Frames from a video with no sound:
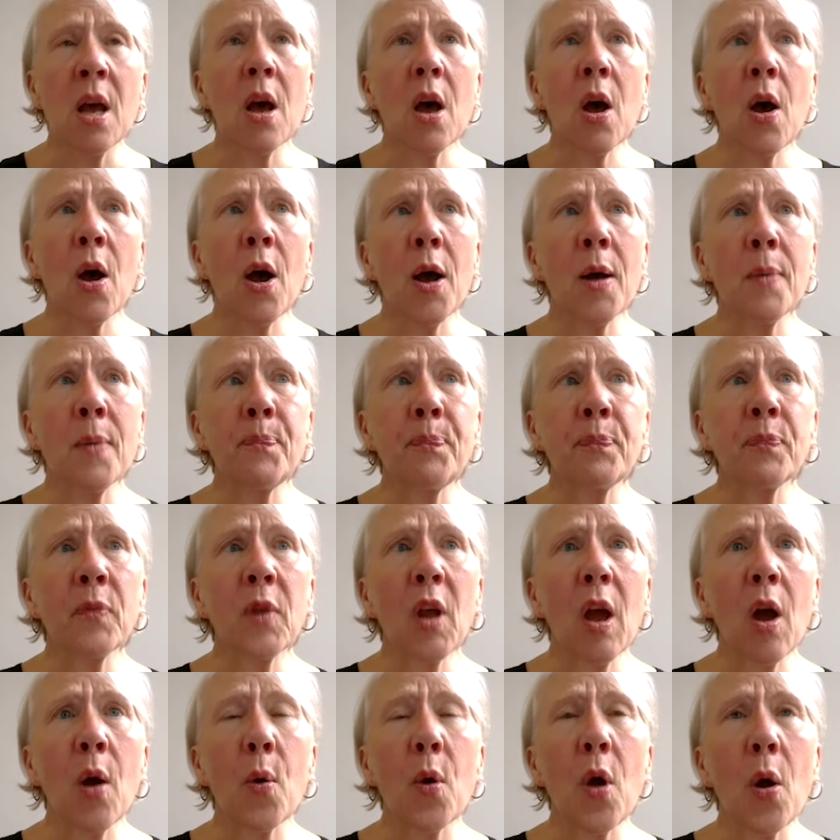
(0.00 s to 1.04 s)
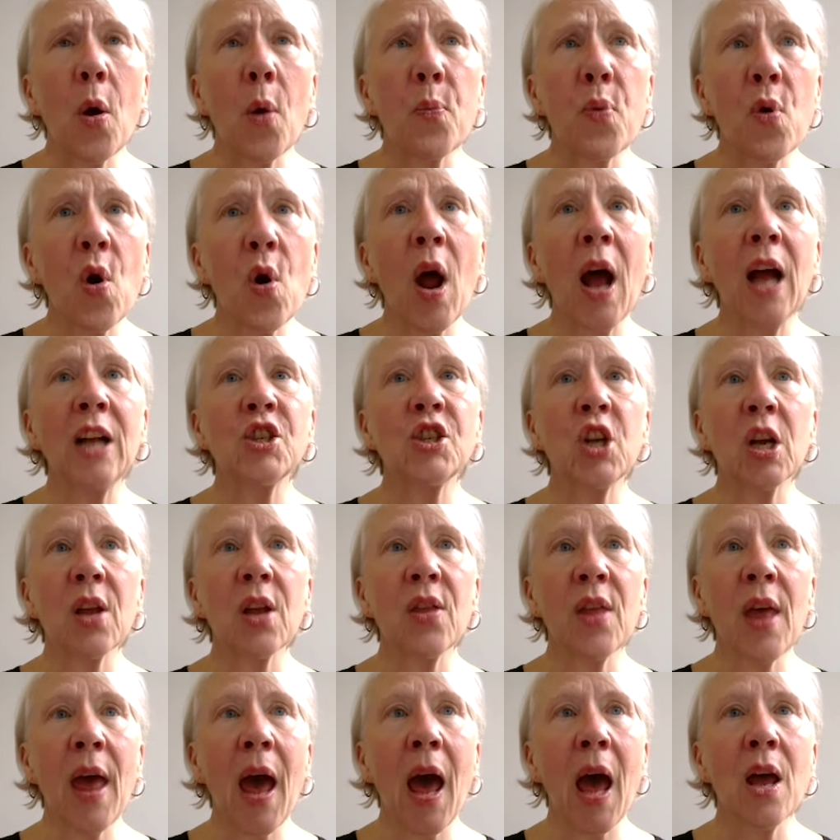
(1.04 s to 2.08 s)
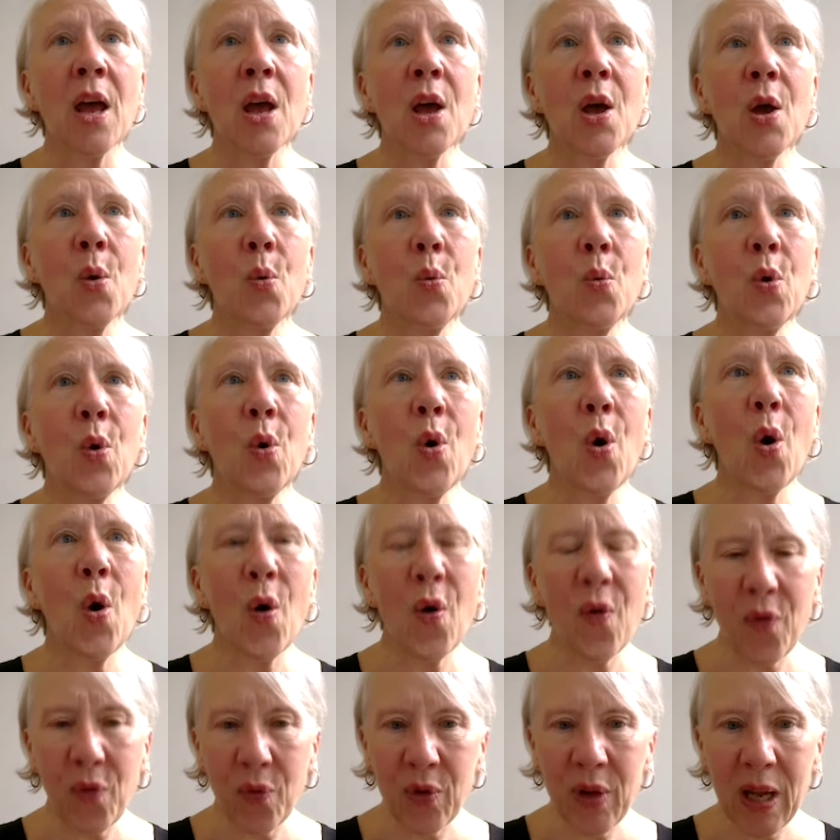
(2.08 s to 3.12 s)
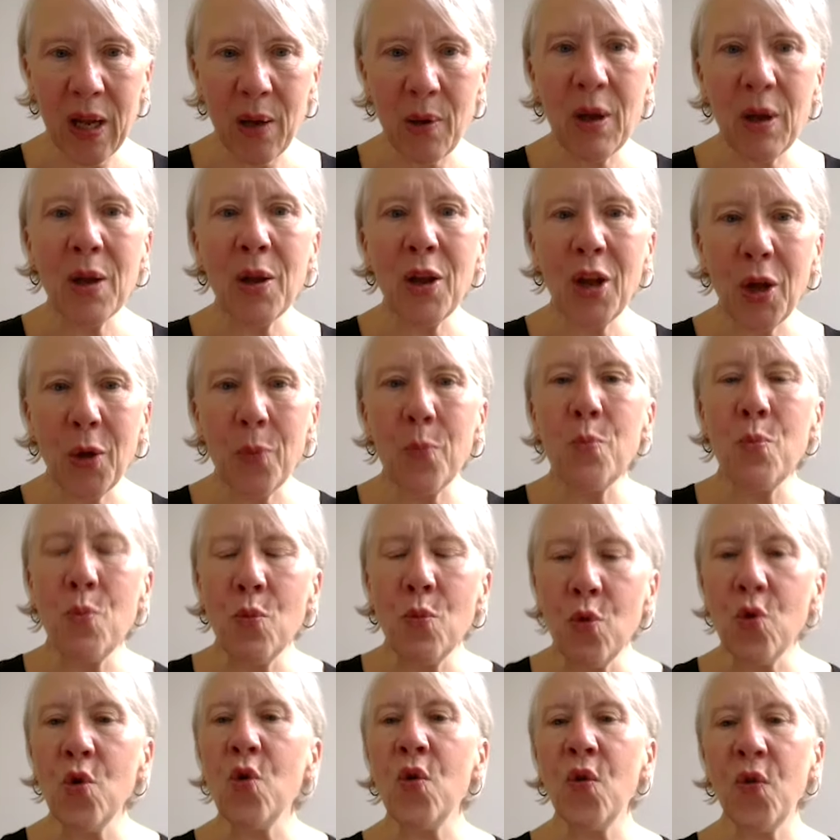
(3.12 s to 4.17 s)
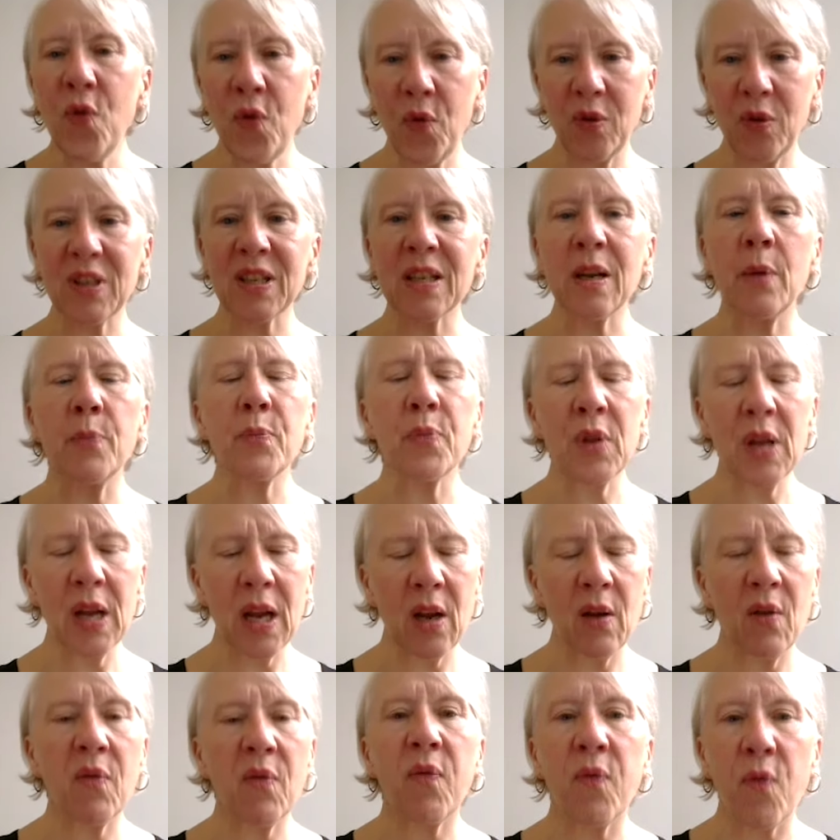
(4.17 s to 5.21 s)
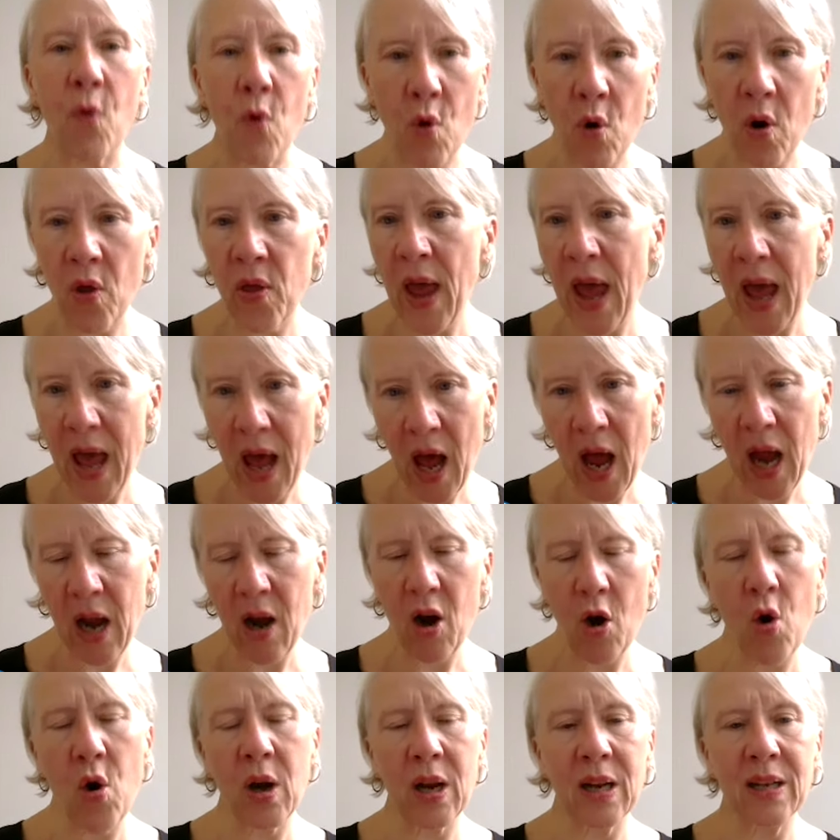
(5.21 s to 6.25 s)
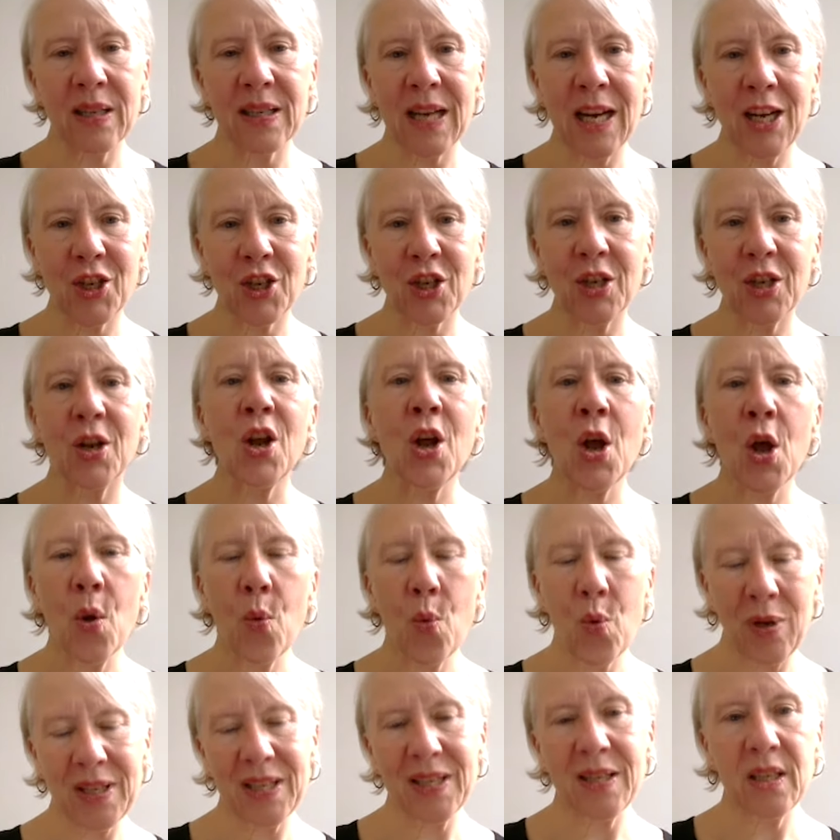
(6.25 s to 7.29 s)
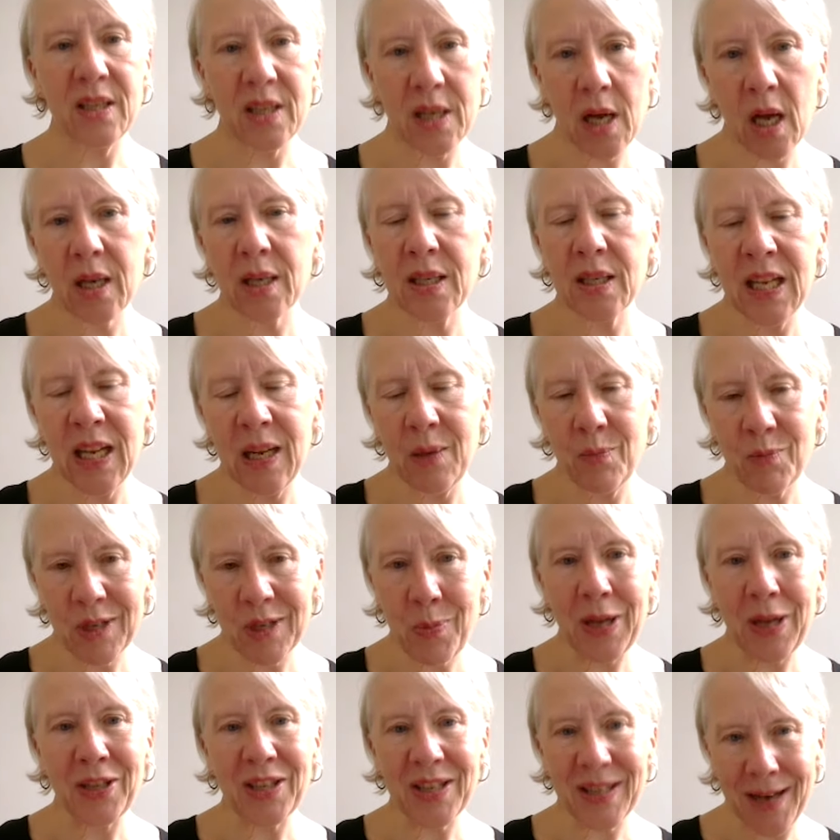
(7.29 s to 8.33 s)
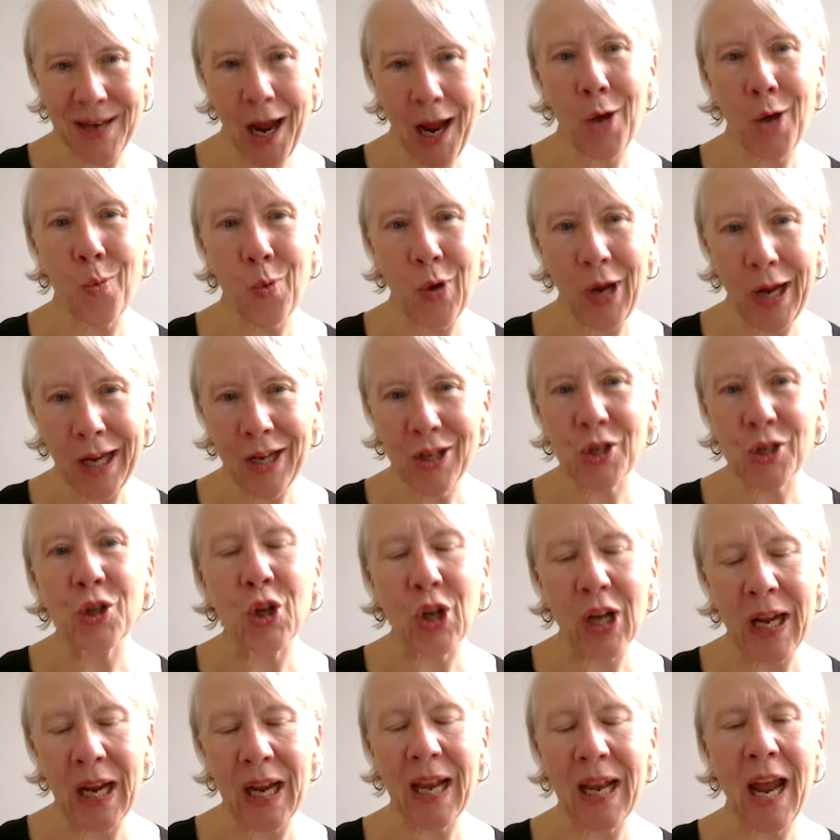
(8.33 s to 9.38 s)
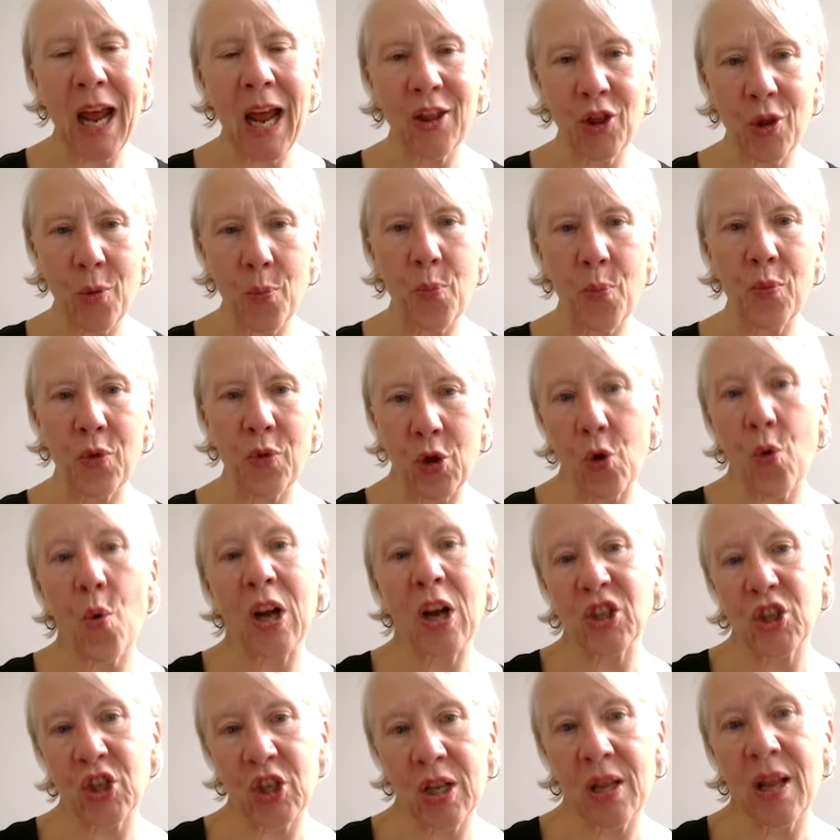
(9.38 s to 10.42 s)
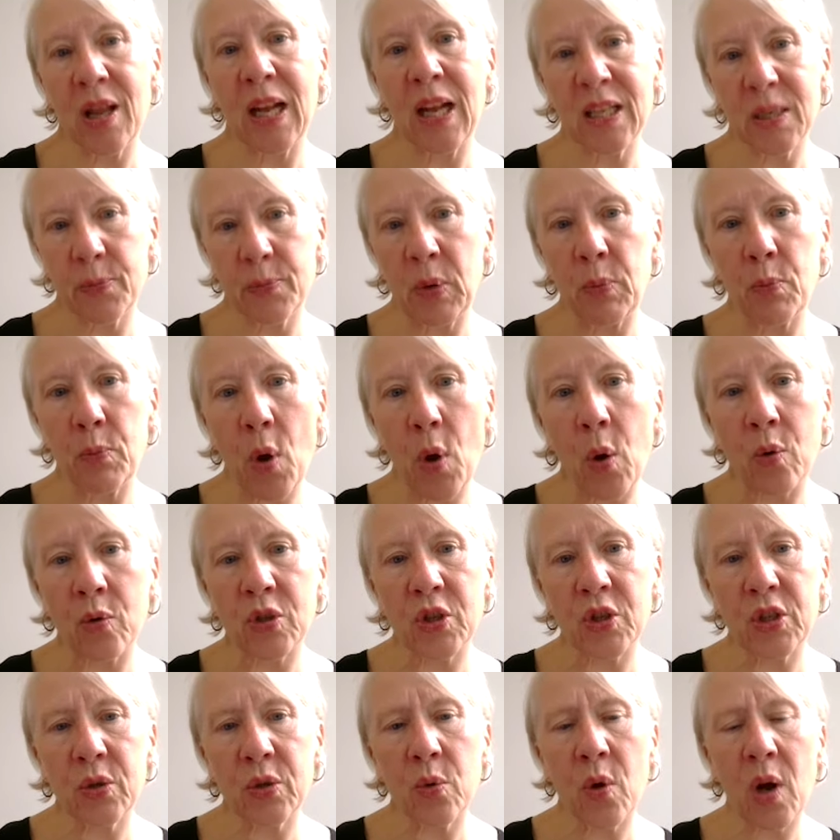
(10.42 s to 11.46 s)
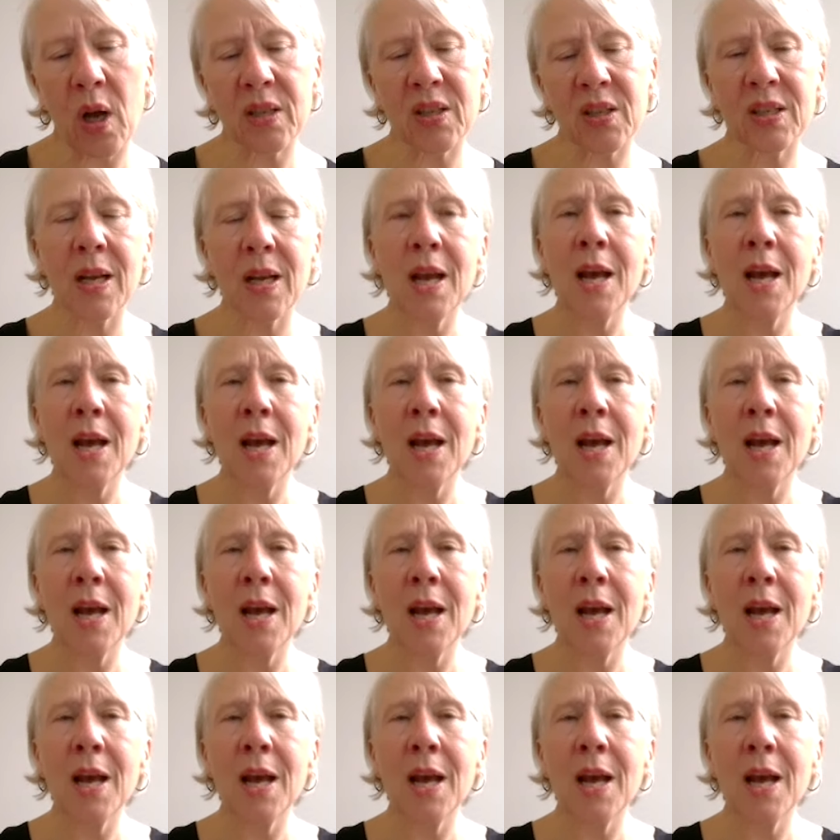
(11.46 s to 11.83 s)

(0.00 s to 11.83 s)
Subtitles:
a project that will hopefully move something for that organization once the tech team spends 9 weeks looking at the question that's been posed to us.